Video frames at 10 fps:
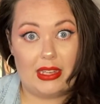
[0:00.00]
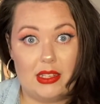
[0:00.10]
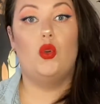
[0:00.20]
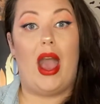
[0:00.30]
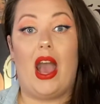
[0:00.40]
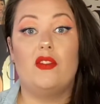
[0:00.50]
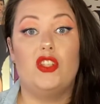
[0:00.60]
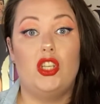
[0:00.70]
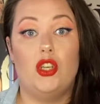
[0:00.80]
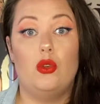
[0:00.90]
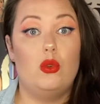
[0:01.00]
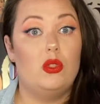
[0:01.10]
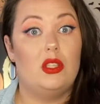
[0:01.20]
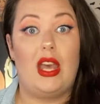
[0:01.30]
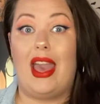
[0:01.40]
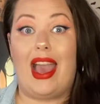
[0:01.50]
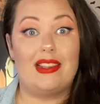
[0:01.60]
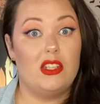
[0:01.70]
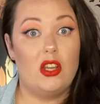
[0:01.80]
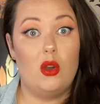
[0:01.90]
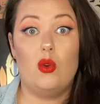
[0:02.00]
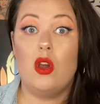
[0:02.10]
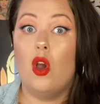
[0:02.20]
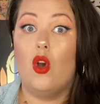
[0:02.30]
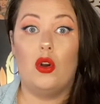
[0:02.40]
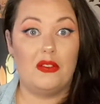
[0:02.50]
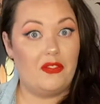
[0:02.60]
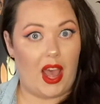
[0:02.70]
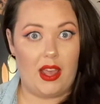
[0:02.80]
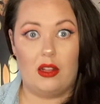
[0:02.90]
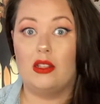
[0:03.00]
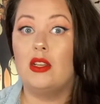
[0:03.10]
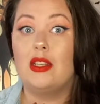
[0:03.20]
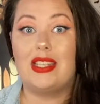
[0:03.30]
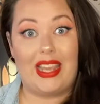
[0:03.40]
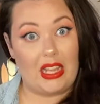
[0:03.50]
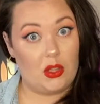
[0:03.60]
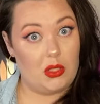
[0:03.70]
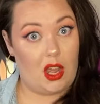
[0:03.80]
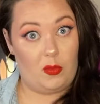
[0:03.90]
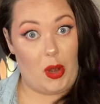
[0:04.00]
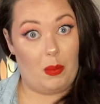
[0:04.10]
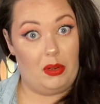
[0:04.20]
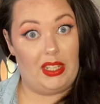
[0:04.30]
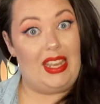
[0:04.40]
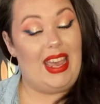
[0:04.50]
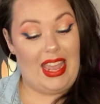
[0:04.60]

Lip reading: You have to use acetone or a file to get those off properly.